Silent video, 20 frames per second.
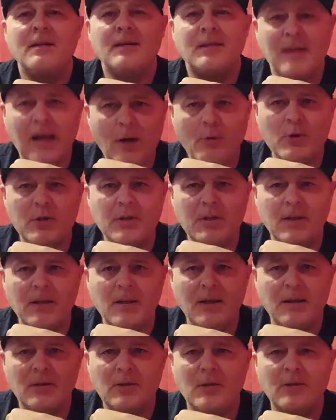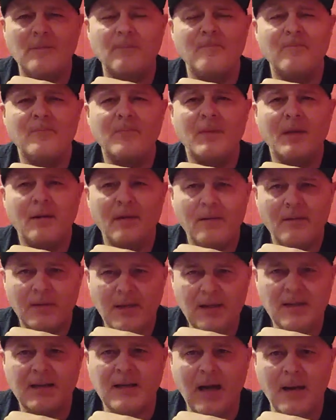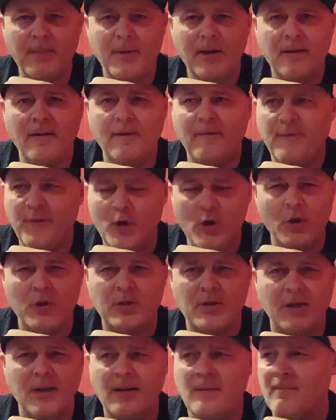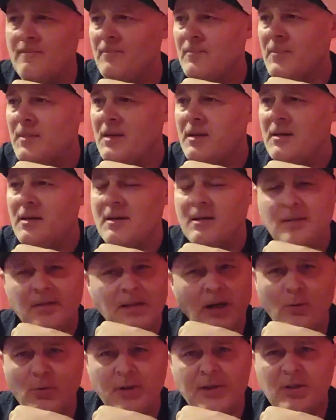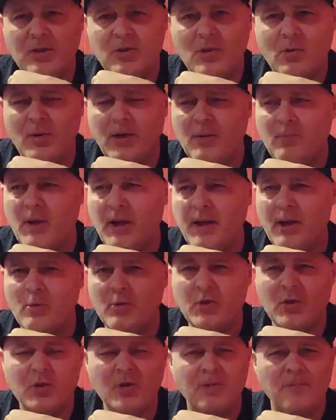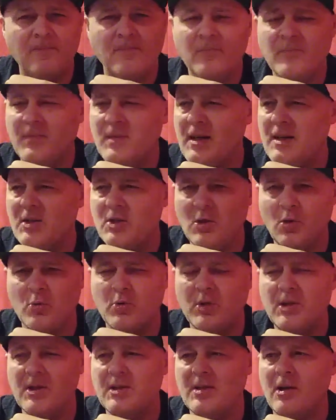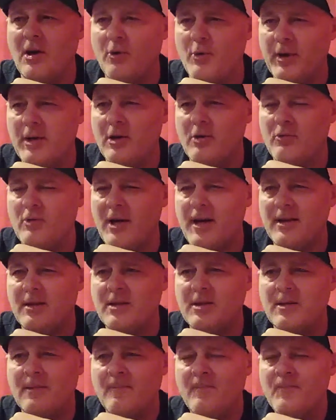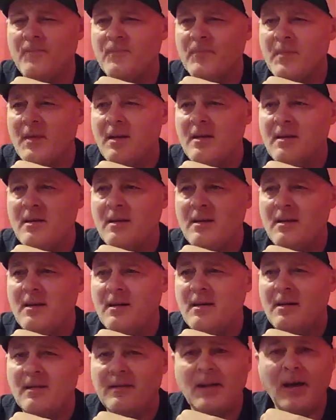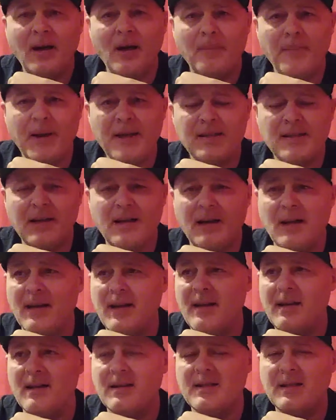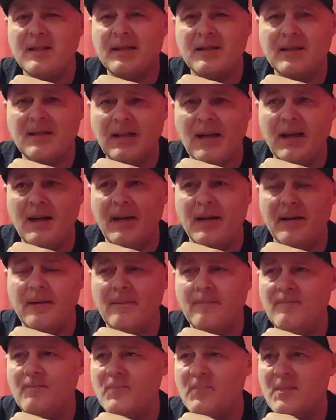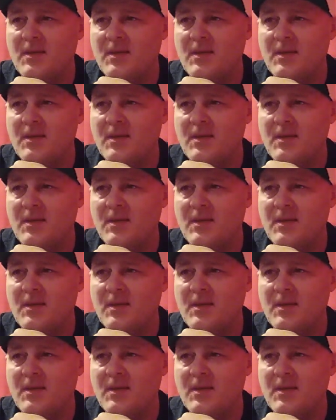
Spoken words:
guaranteed. This coming Thursday. Don't listen to anyone else. Their sources are incorrect. They are basically stealing